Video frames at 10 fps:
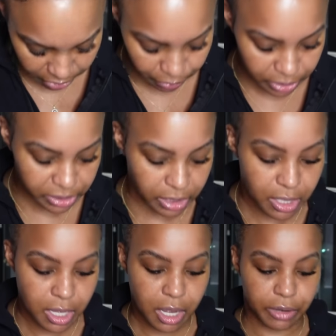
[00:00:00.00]
like crazy.
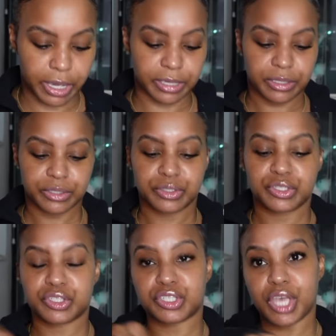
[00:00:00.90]
Okay,
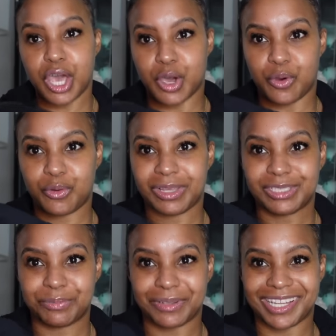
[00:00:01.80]
so let's
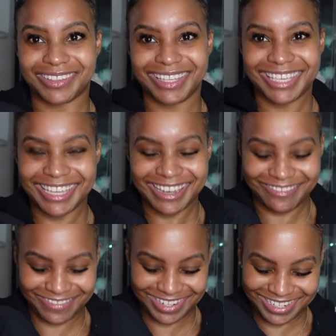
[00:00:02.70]
pull out the
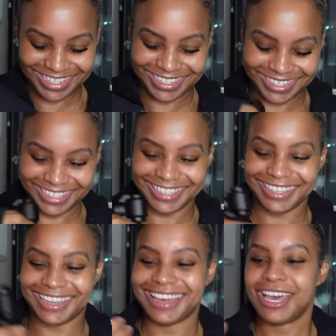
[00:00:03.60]

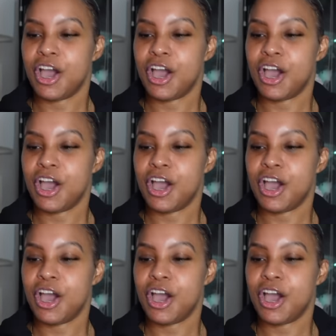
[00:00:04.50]
camera.